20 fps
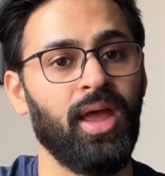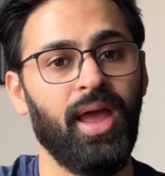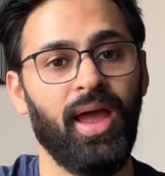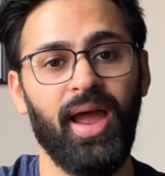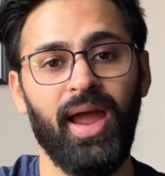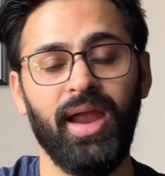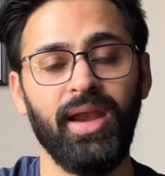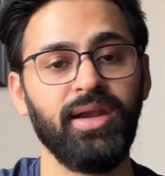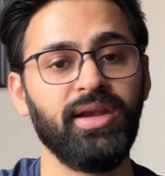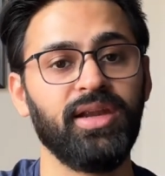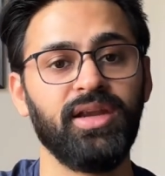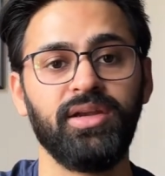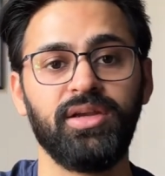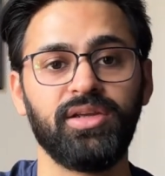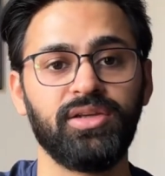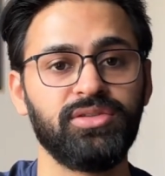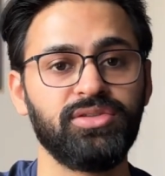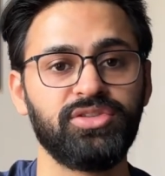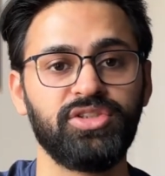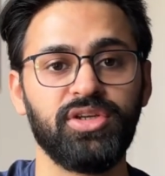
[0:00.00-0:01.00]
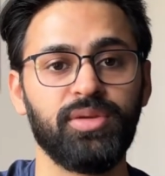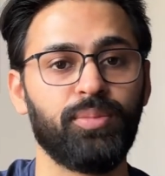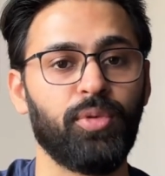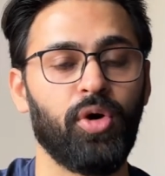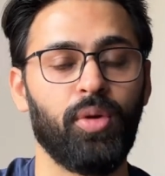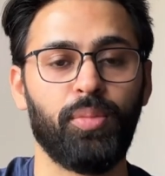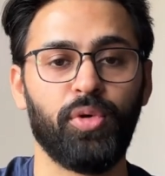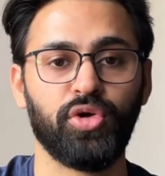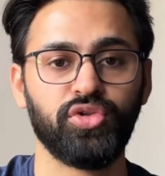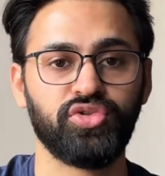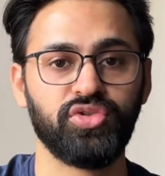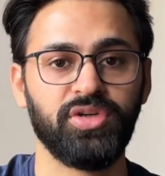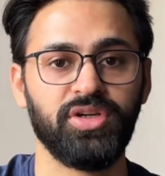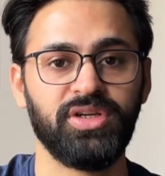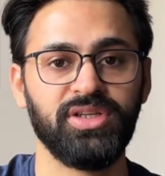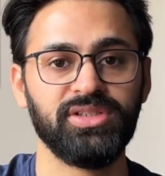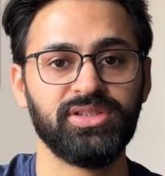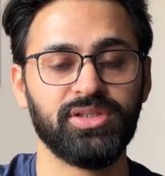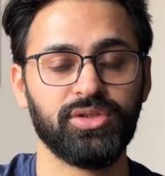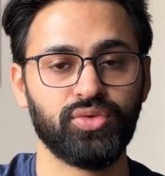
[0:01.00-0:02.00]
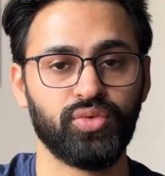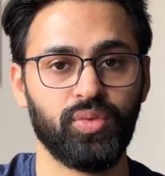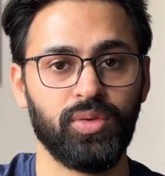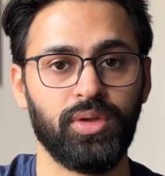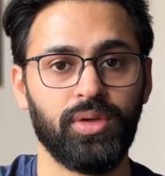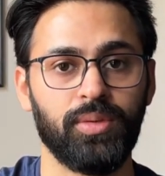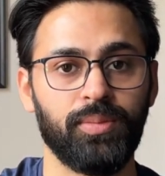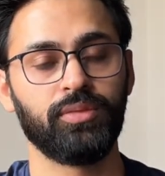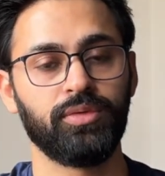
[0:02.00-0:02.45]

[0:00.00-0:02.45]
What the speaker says: and internship opportunities as well.